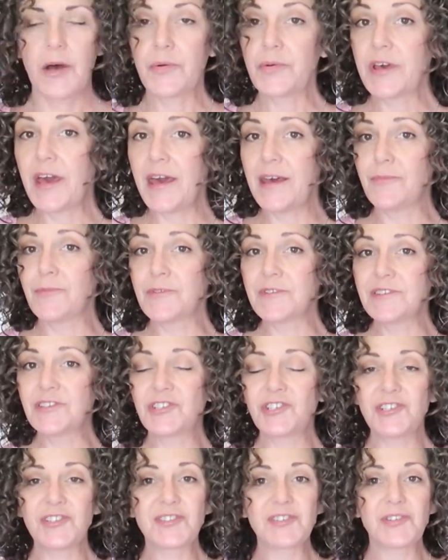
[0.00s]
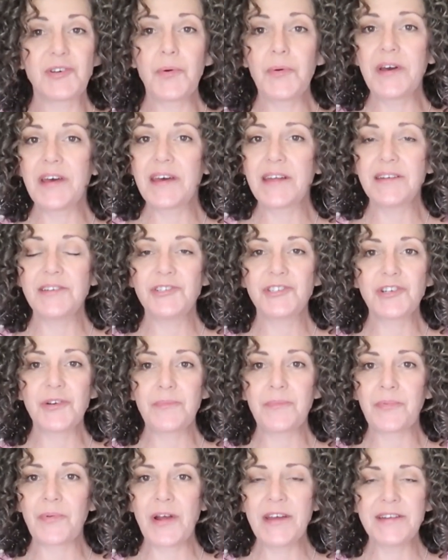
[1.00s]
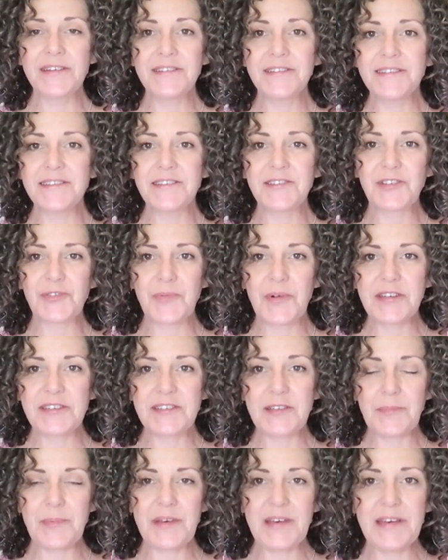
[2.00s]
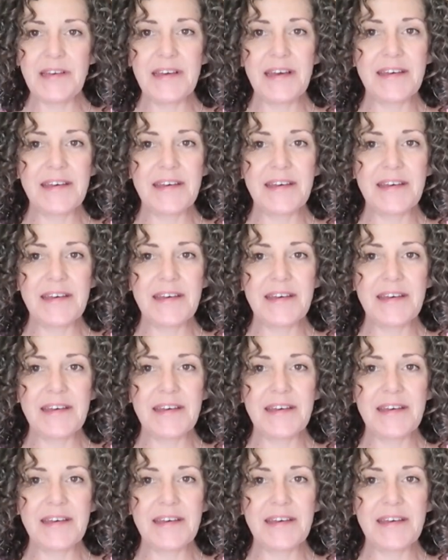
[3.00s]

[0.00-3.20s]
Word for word: Okay, well, let's just go ahead and jump right into this recipe.